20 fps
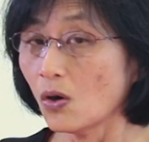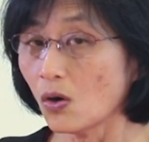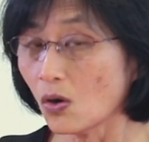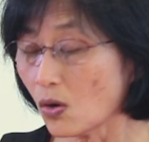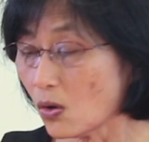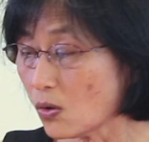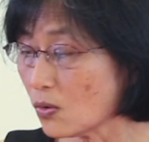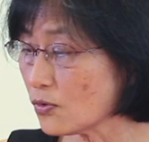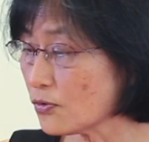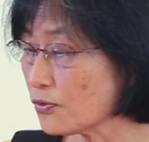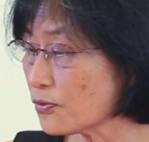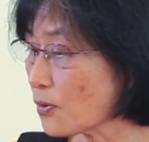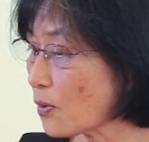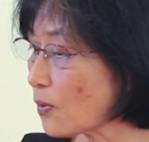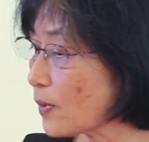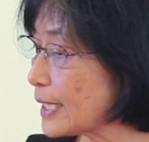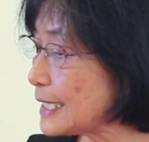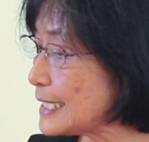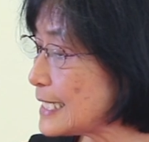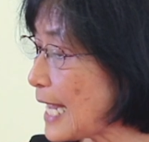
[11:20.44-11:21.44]

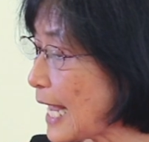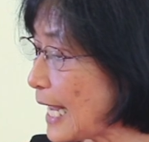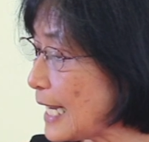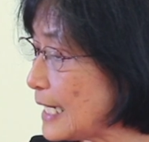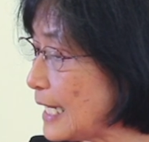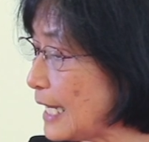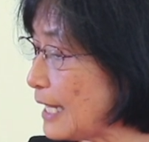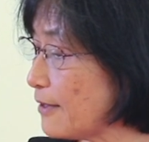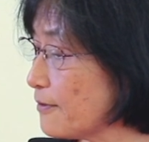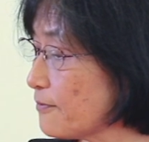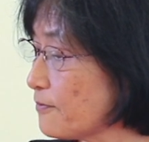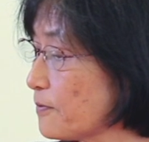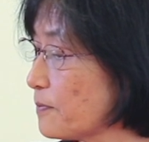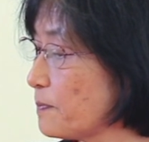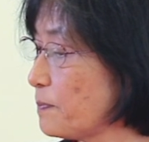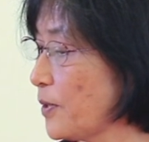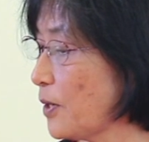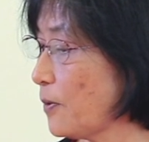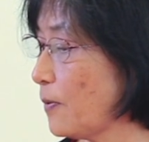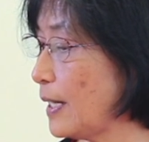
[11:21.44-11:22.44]
Authoritative
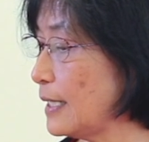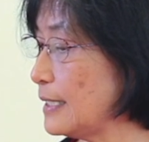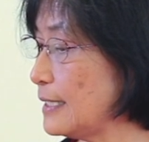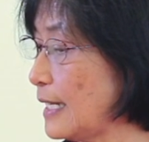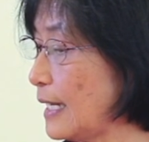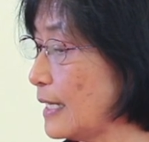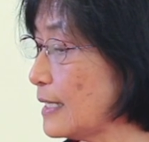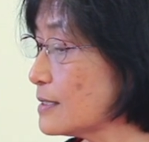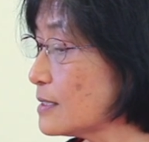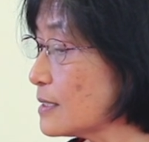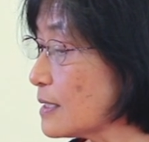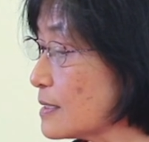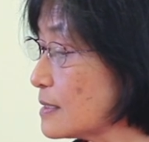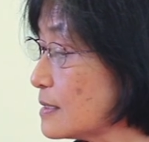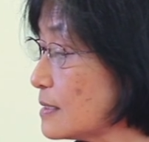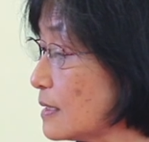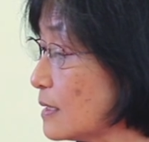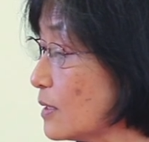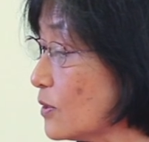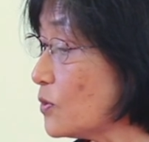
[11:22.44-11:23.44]
parenting is
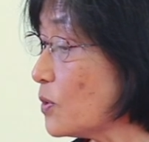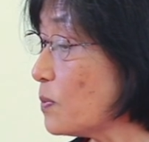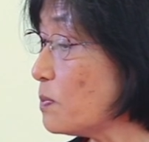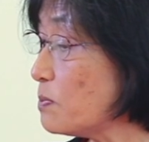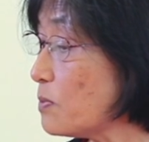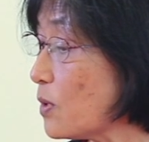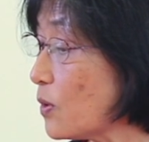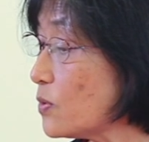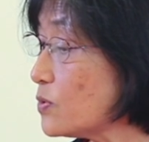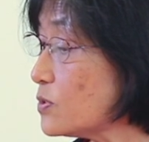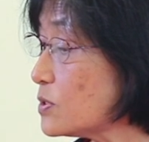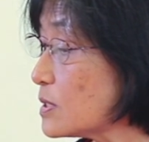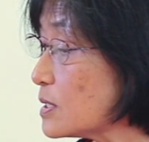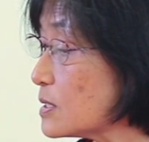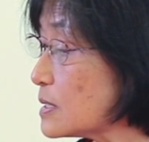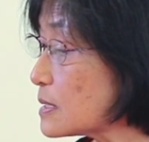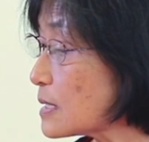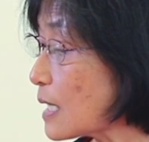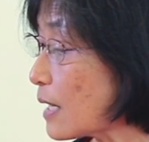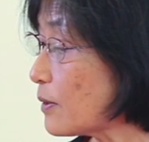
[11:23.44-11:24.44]
considered the most
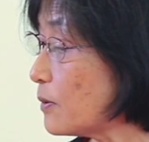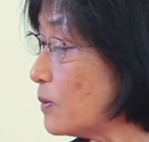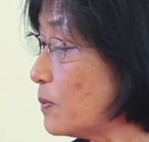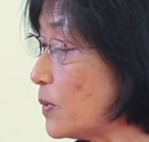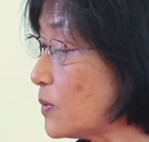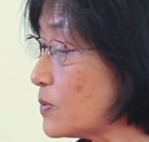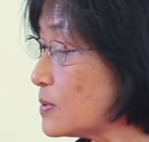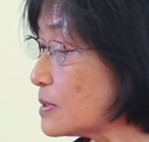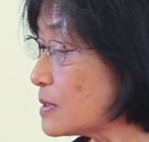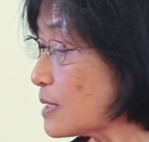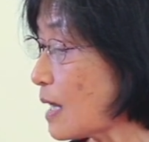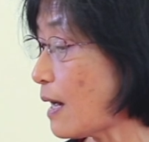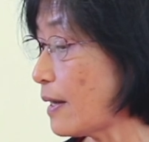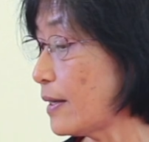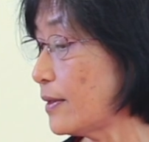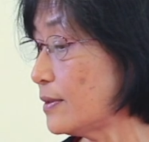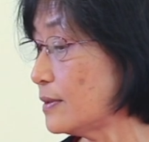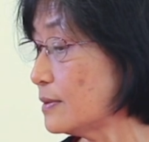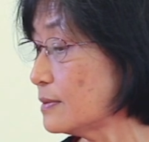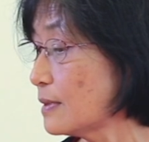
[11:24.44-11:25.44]
desirable
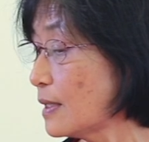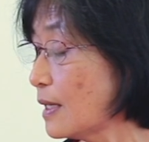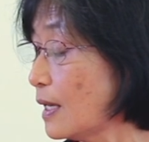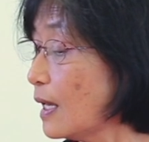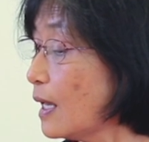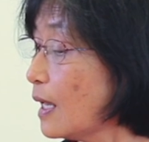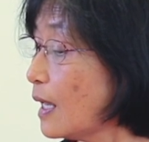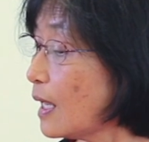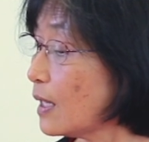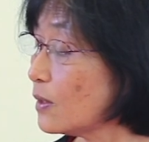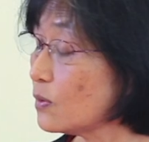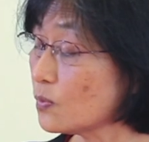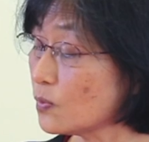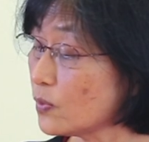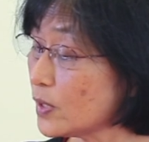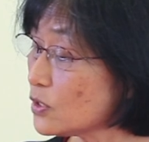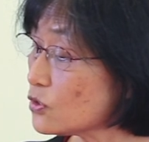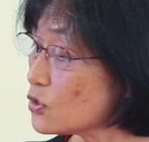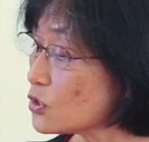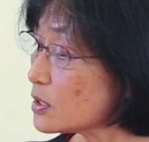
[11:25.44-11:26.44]
style, in
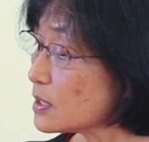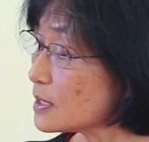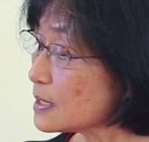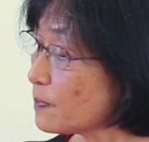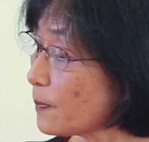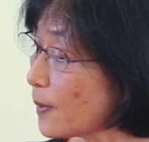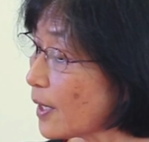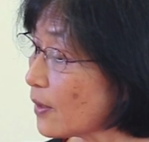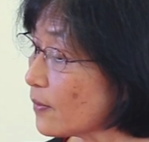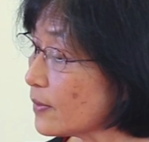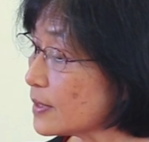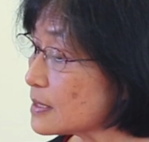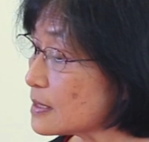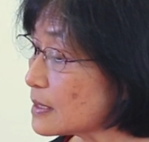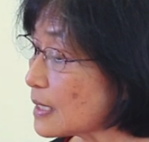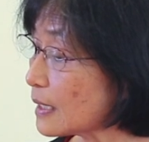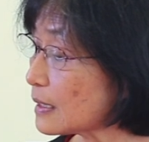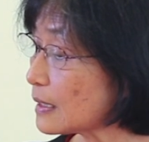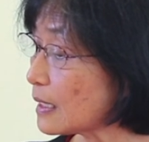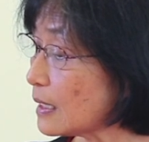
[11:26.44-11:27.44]
which the parents
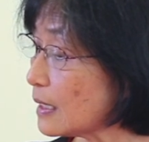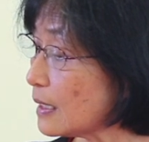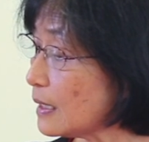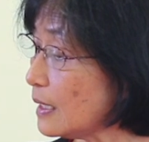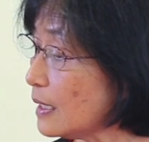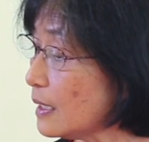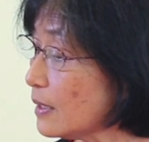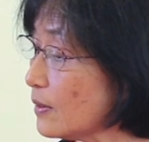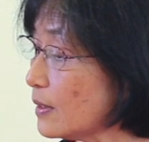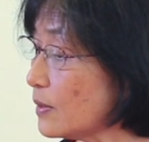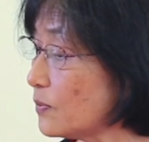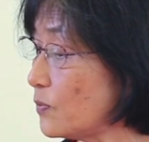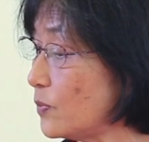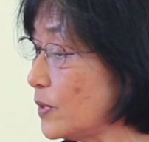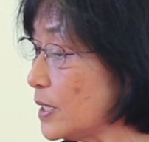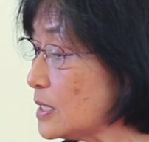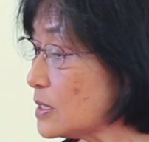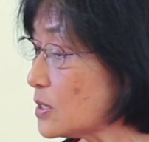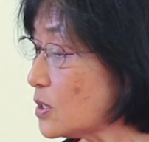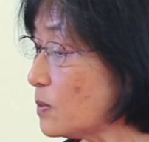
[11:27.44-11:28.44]
set clear and
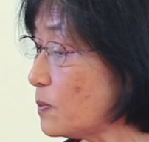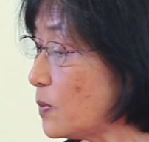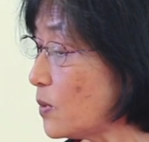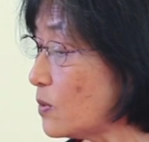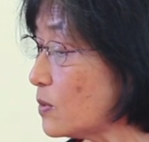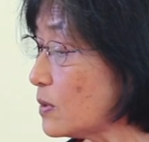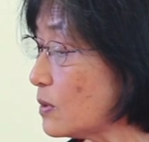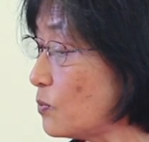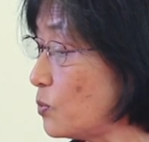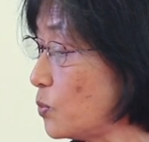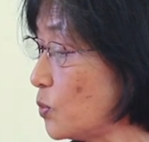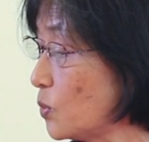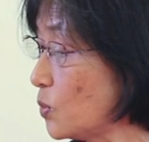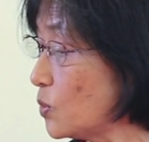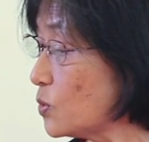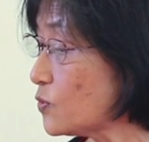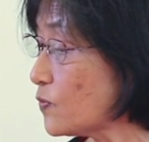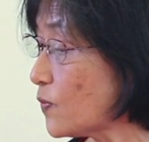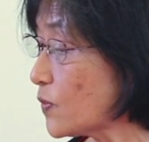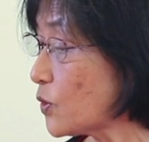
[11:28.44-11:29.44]
reasonable
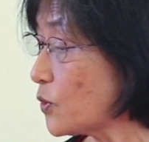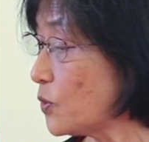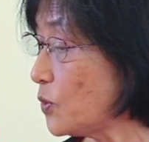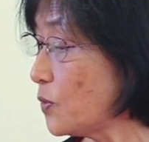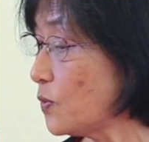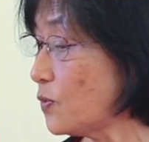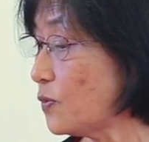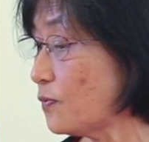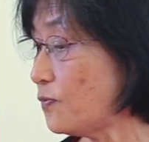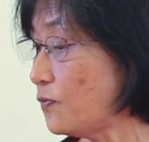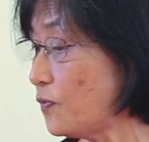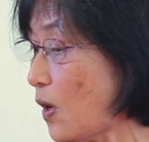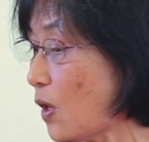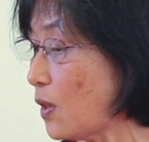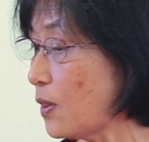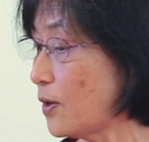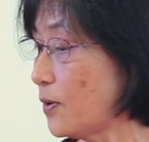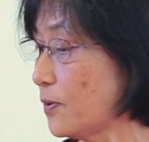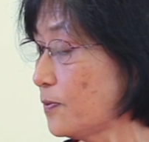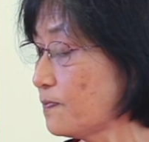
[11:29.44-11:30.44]
rules for the youth to
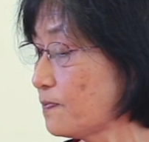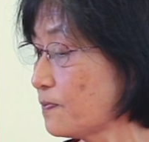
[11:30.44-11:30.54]
follow.